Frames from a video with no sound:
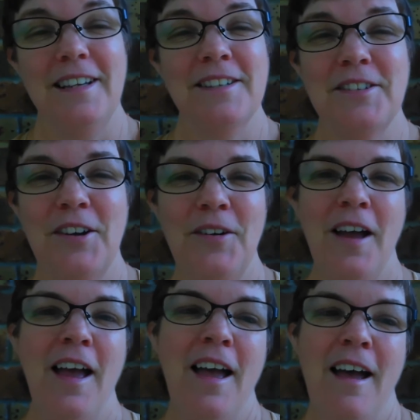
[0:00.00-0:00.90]
So
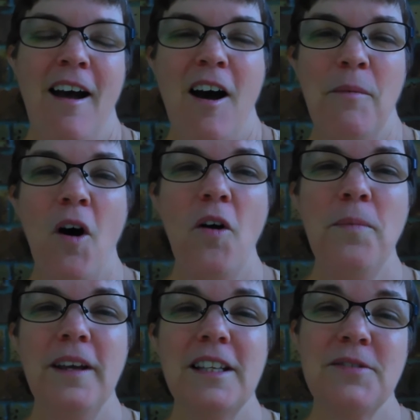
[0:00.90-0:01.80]
I'm
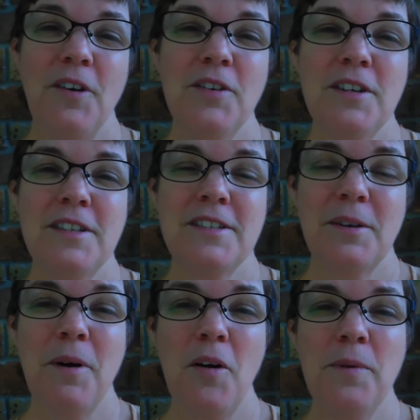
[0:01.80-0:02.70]
hoping it's focused.
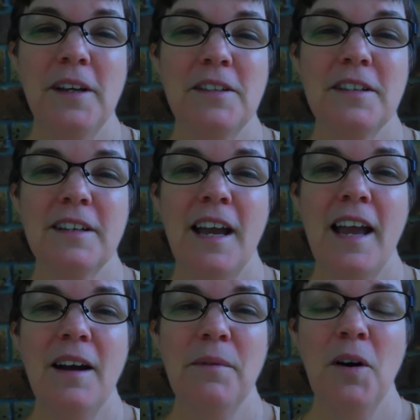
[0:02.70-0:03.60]
I'm hoping it's
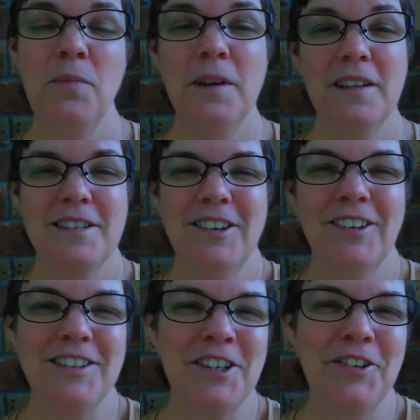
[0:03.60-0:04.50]
okay. I'm hoping it's
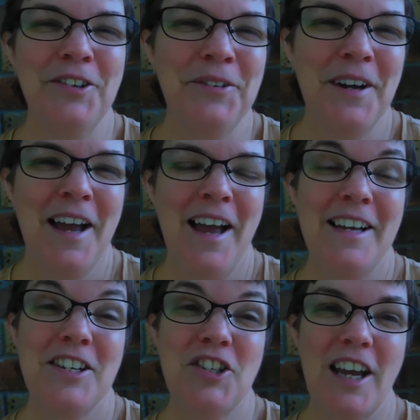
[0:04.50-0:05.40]
not too
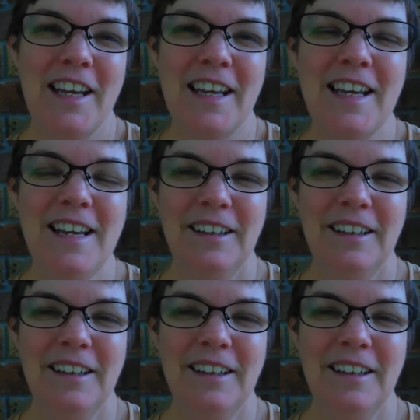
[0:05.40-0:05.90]
shaky.